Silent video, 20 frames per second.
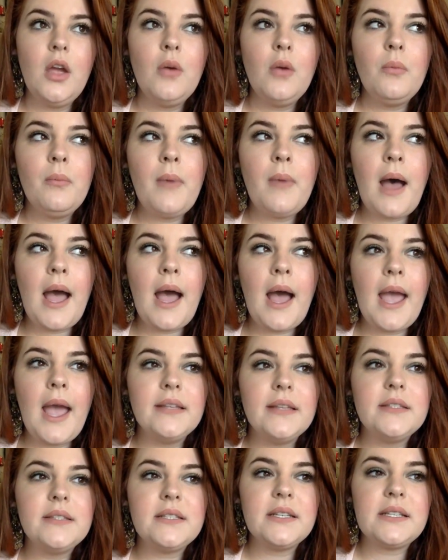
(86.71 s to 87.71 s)

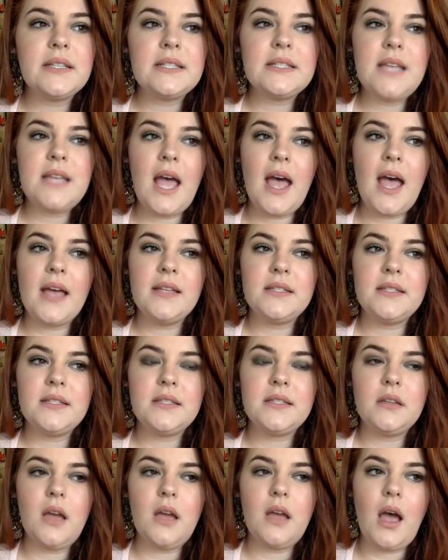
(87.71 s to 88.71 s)
my
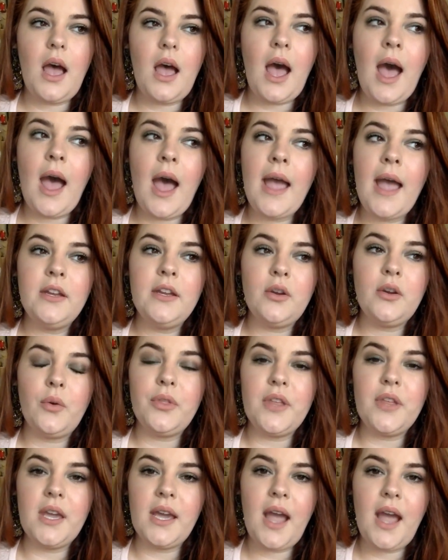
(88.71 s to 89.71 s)
success, I don't
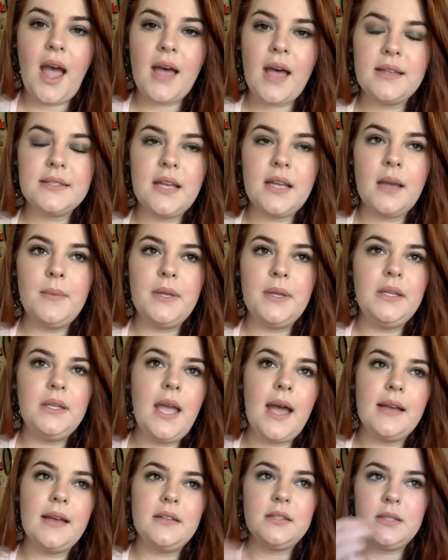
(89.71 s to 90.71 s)
think I mean,
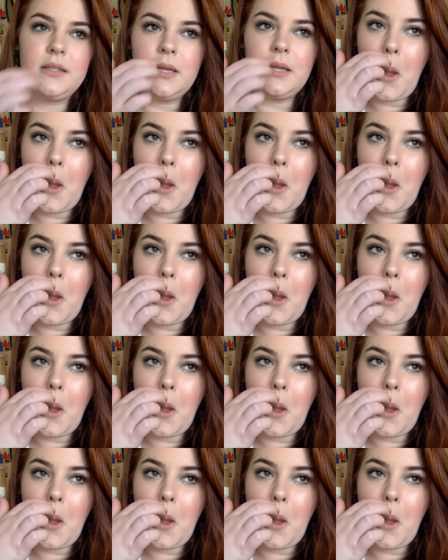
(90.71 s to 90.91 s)
yes,